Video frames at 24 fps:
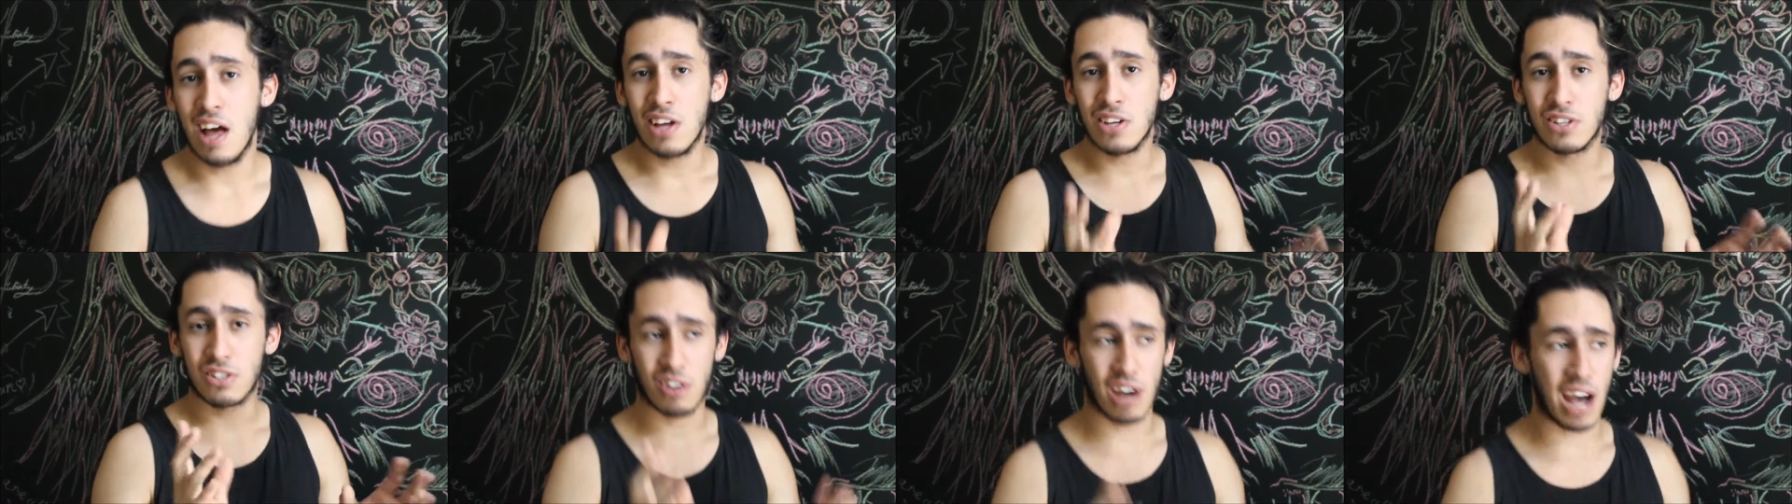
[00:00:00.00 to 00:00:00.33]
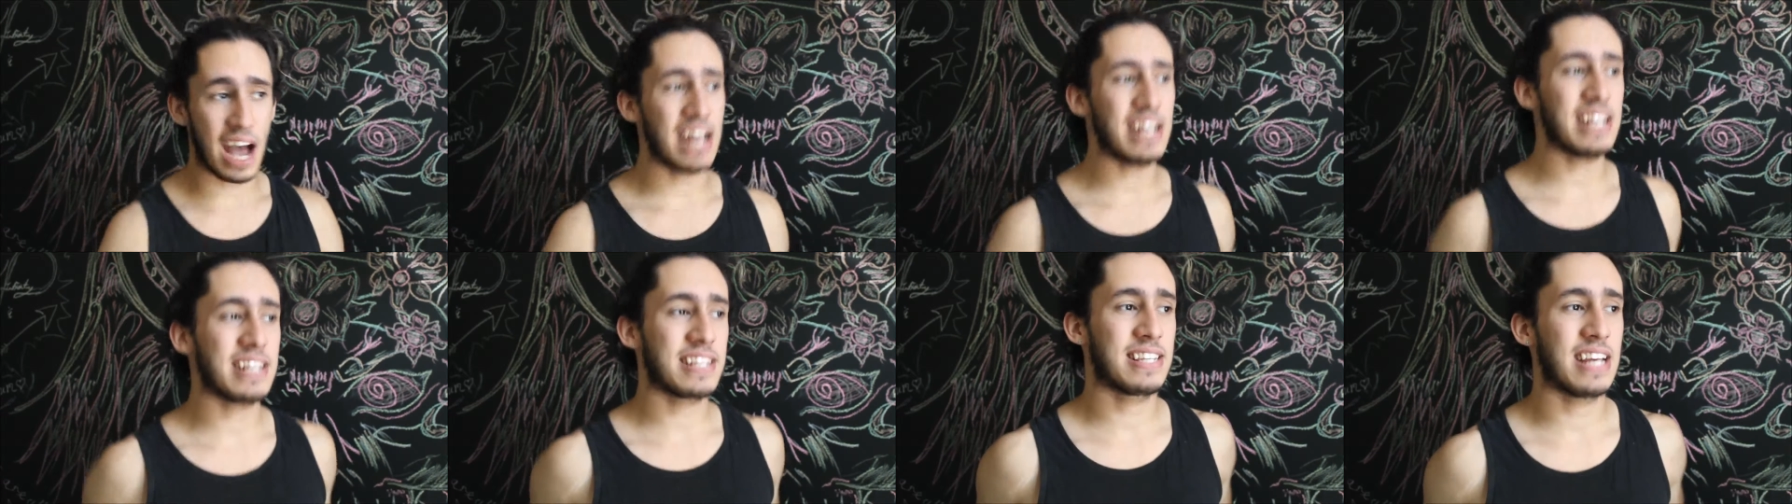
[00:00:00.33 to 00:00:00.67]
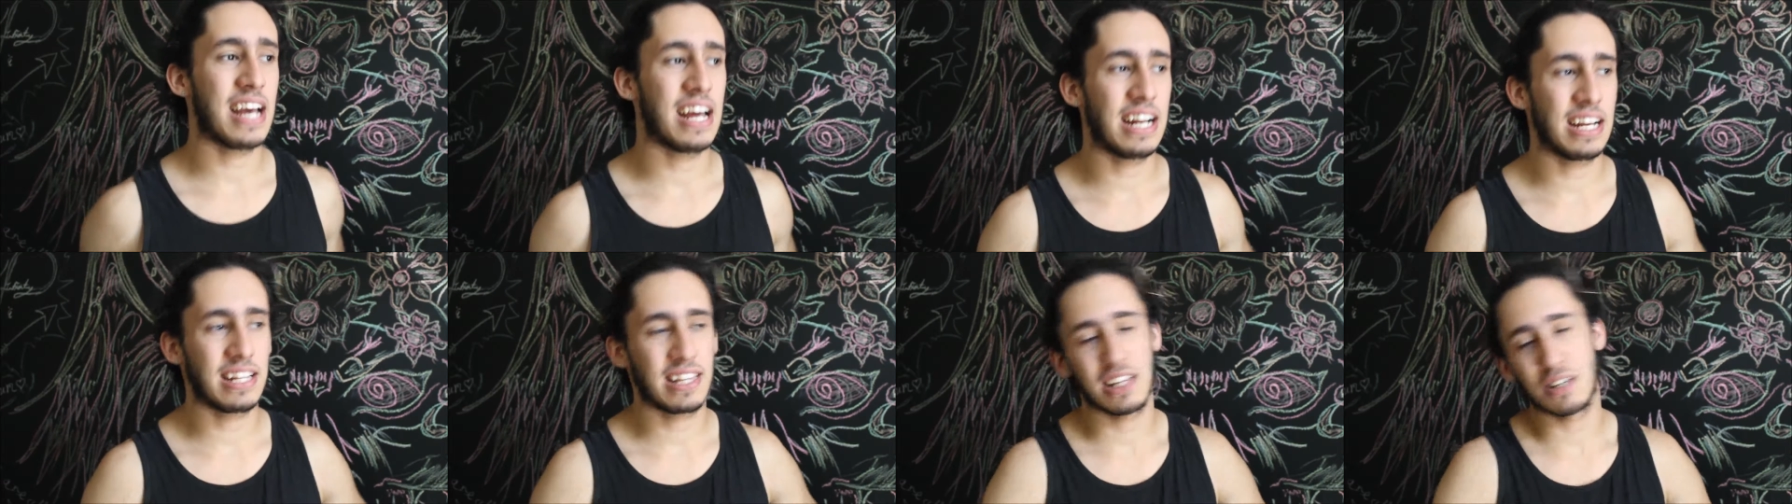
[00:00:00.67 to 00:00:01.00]
So I
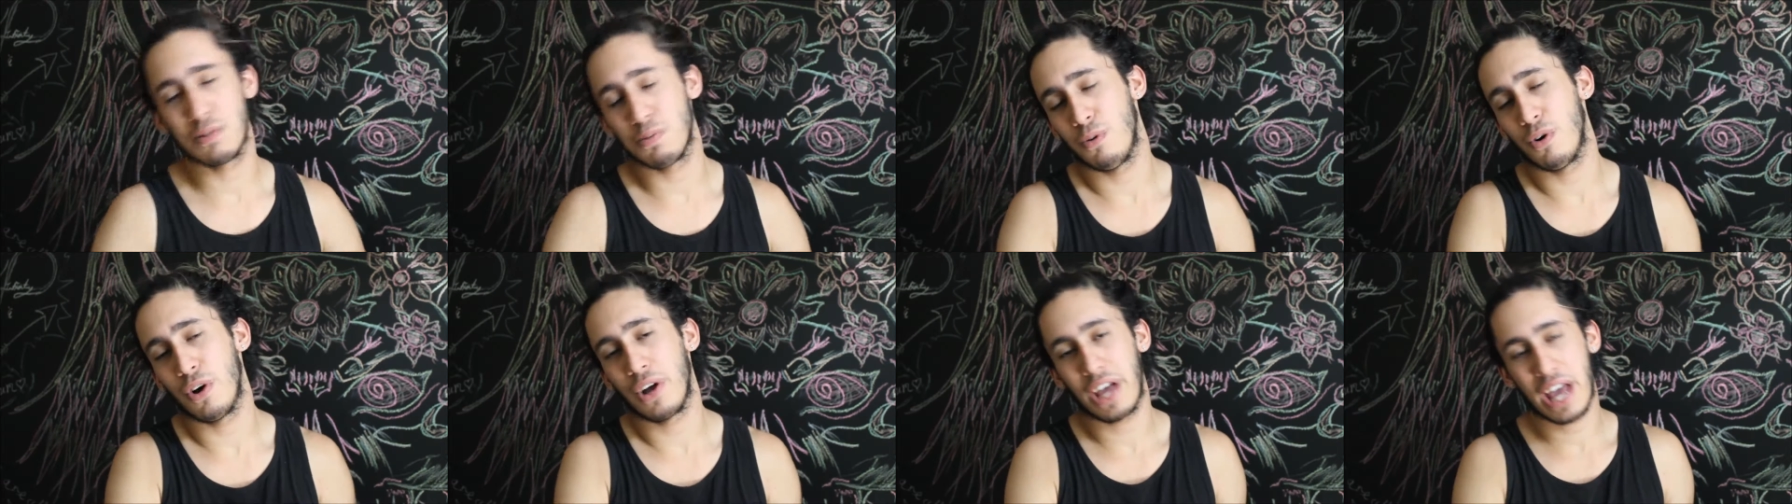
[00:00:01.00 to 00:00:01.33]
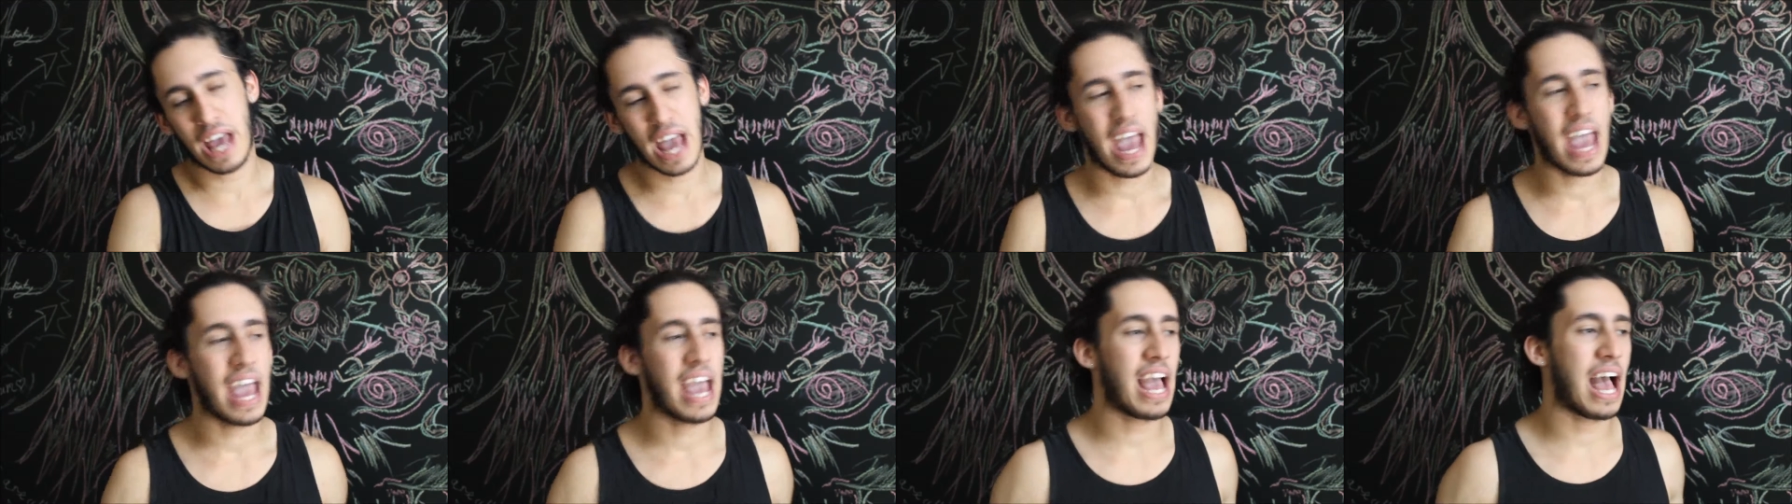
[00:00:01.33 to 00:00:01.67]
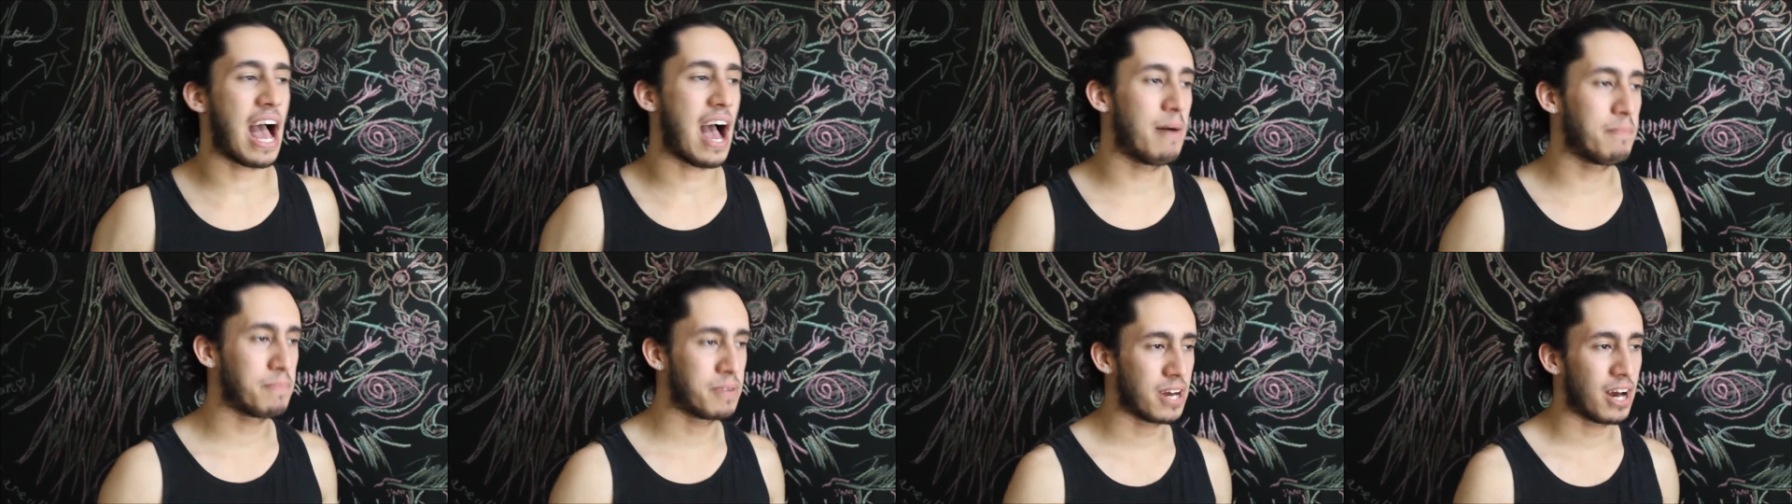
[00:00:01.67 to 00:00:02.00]
decided at this point, hey,
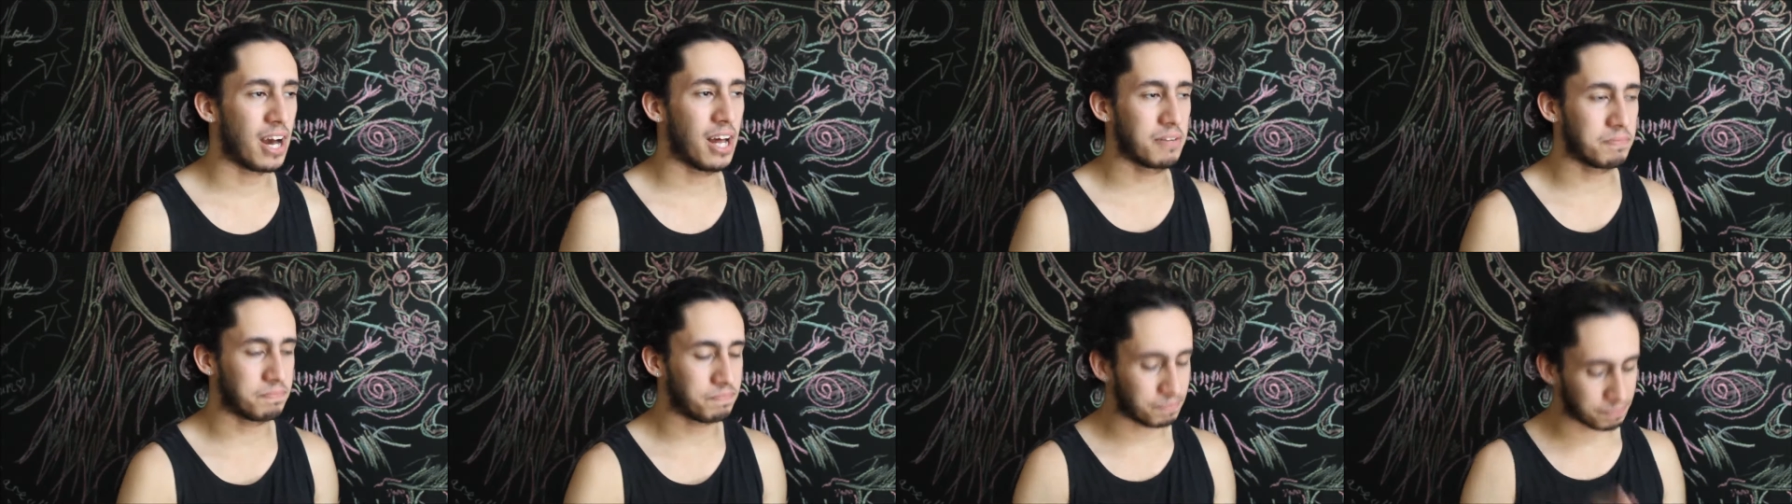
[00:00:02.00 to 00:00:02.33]
I'm done.